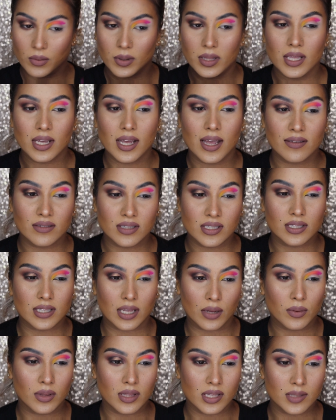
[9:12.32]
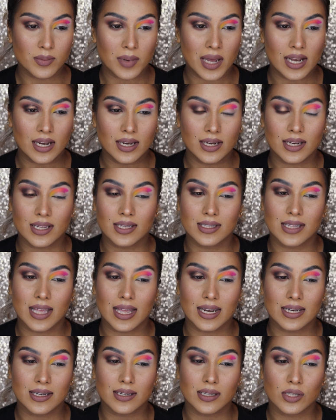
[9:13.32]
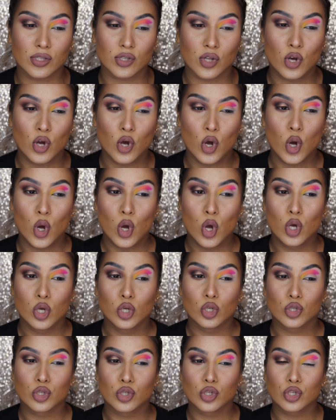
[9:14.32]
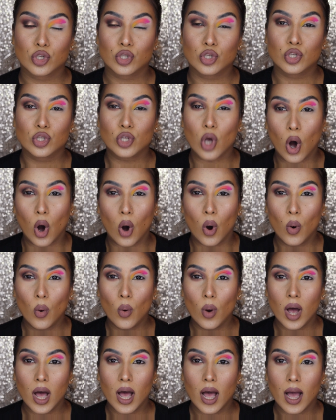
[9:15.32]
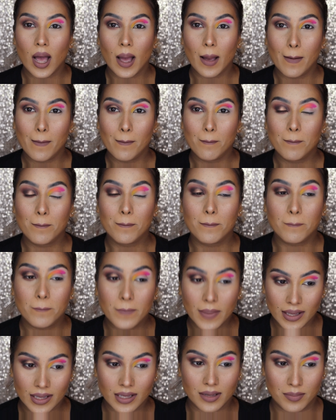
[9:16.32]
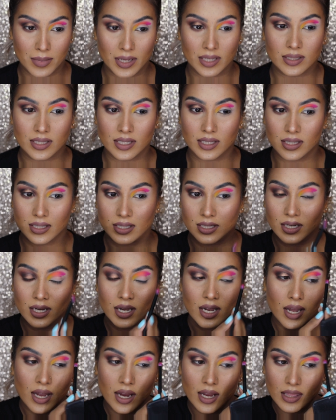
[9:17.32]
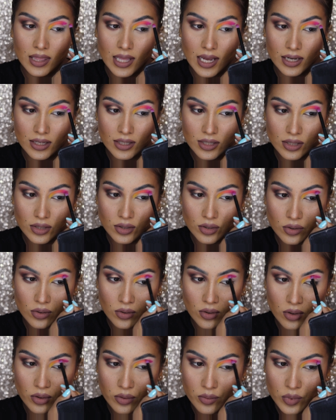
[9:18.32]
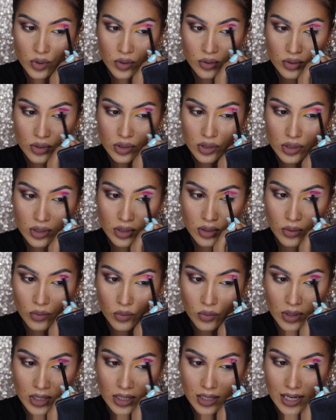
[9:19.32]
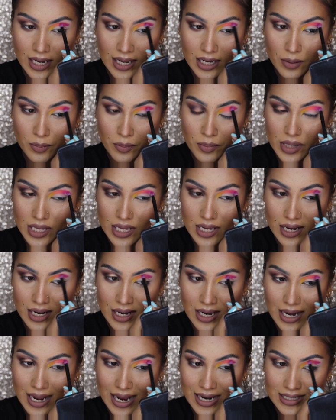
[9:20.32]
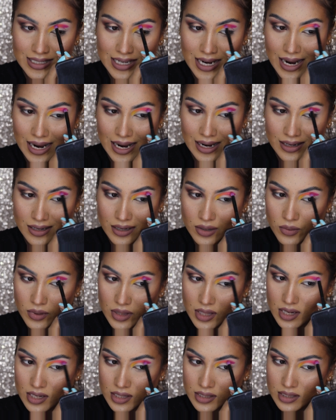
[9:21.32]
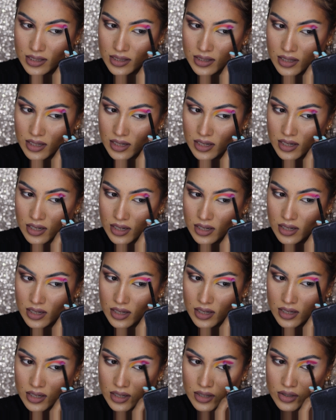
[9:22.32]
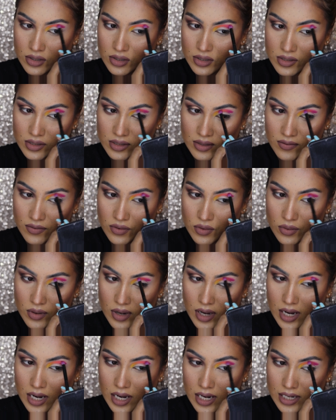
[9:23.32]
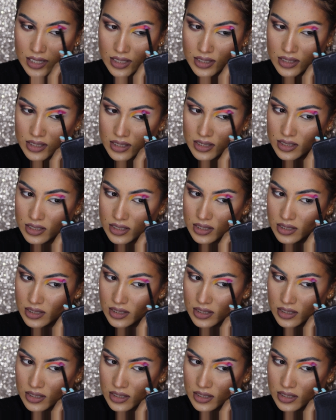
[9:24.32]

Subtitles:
One thing I have to say with this palette is that it is so pigmented that you almost want to like be light-handed with it, because if you aren't,